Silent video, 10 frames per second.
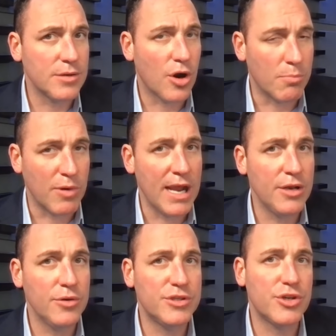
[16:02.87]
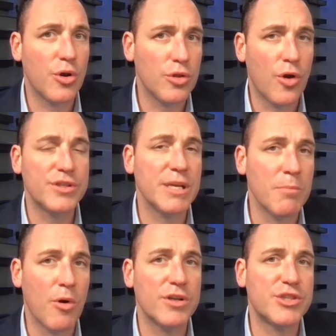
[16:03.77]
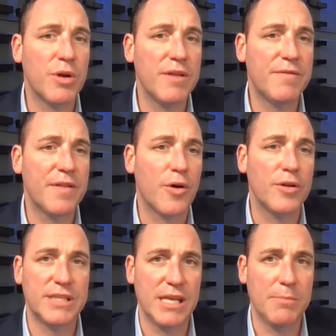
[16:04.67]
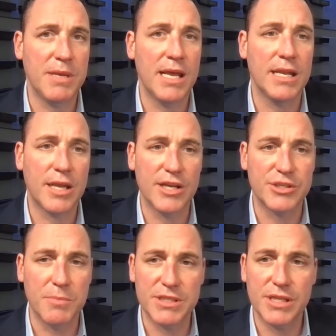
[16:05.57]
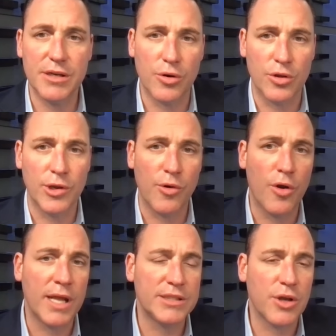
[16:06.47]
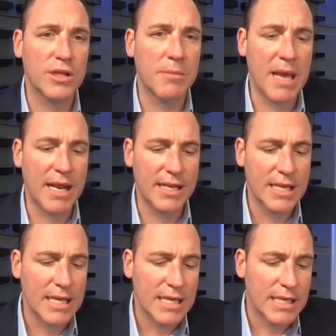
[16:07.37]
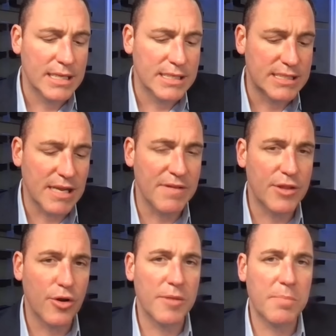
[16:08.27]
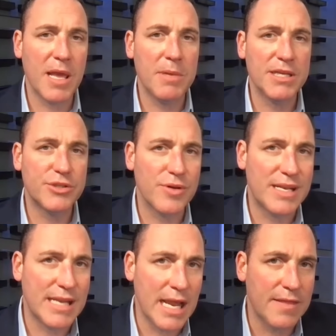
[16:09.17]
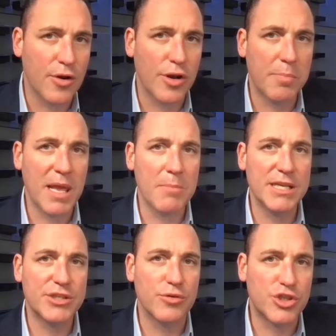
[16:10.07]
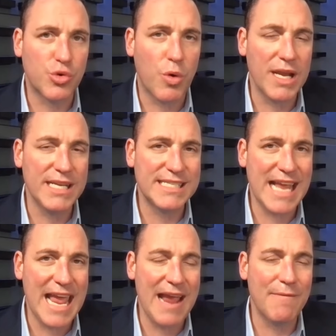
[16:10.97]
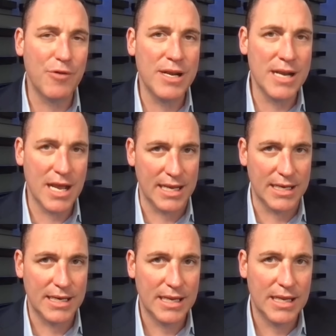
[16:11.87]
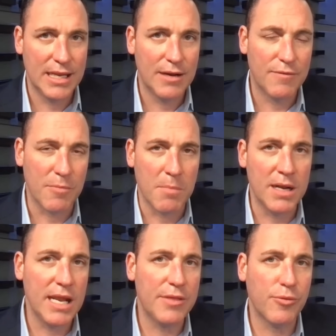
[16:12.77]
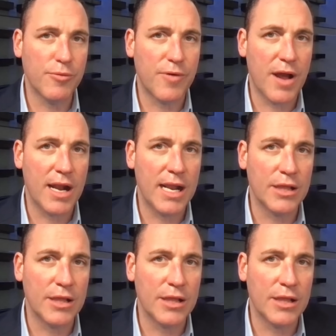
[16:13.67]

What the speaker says: our brand new show launching March 25th on TBN. In case you missed it earlier on, I talked about it. 7:30 p.m. Eastern, 10:30 p.m. Eastern, twice every night from Monday through Friday,